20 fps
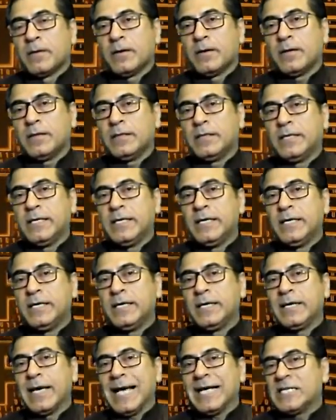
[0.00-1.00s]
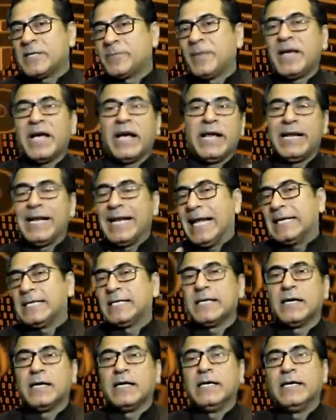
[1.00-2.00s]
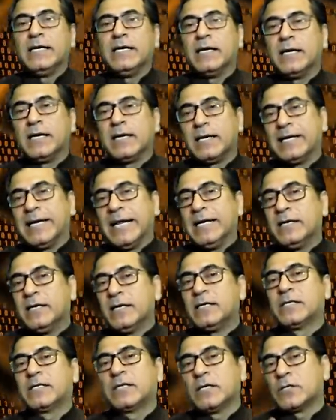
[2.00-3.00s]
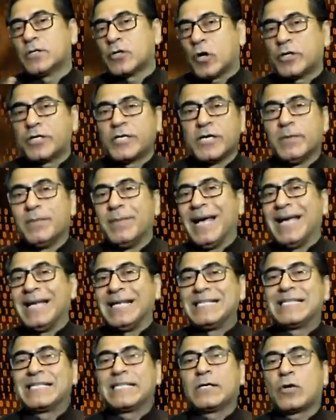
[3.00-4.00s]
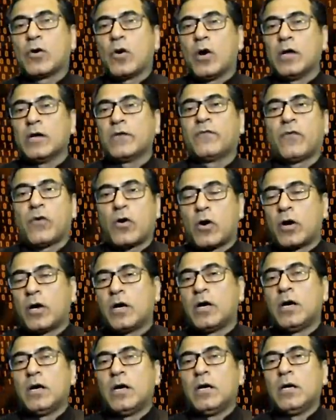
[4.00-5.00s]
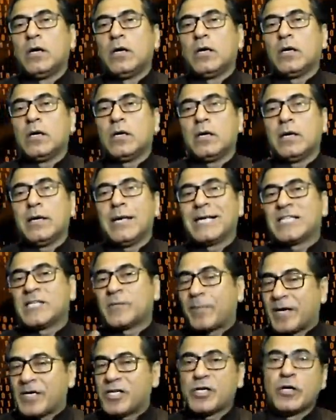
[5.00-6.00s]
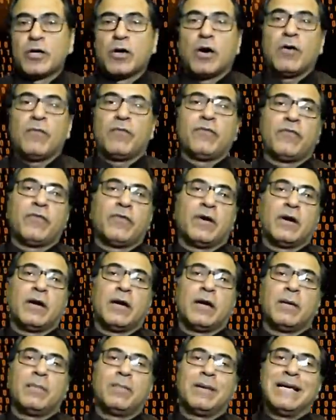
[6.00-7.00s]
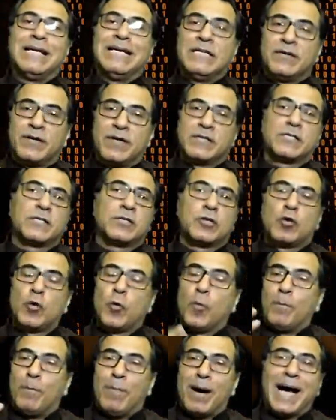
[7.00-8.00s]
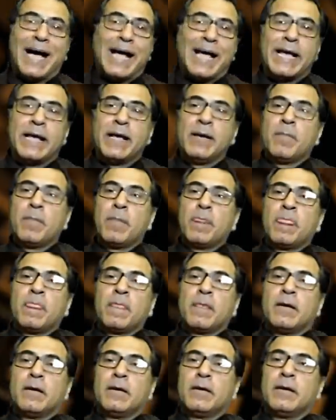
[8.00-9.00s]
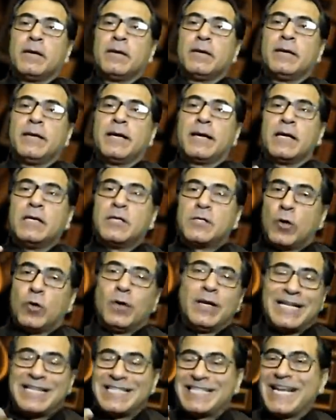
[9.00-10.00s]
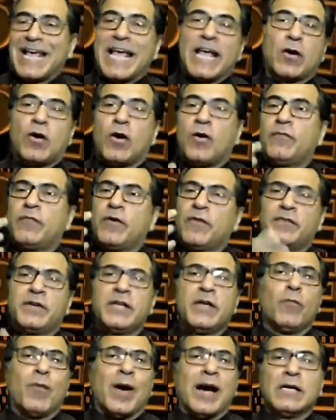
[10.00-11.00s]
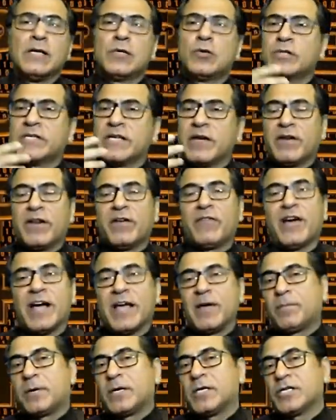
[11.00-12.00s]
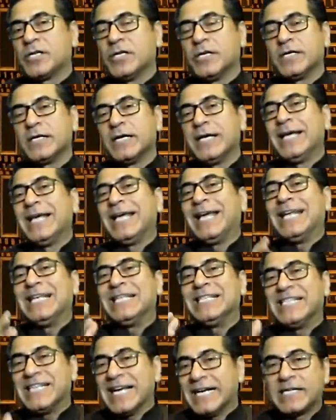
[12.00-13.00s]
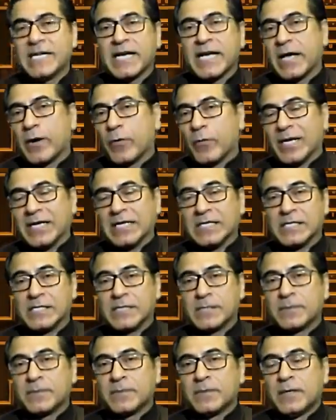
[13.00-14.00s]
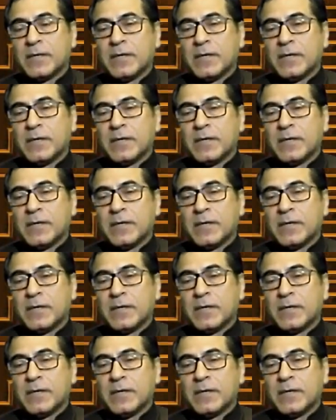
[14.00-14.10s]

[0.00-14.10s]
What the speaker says: The SBI-led lenders consortium has called for expression of interest to buy a controlling stake of 51% to 75% in Jet Airways.